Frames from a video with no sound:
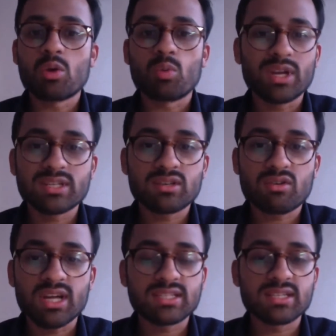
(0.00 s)
Where does the
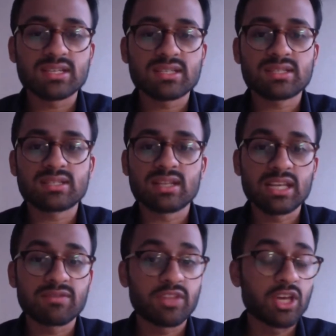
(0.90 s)
crisis
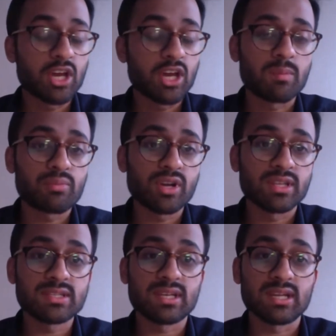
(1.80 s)
leave the young crown
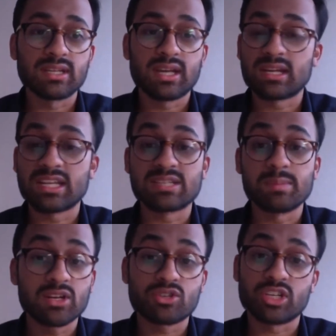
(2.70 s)
prince and his
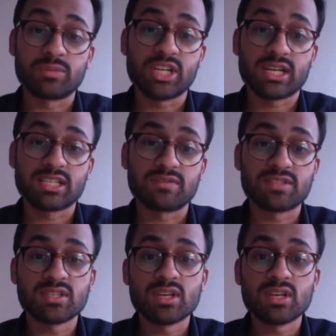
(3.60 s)
military objectives?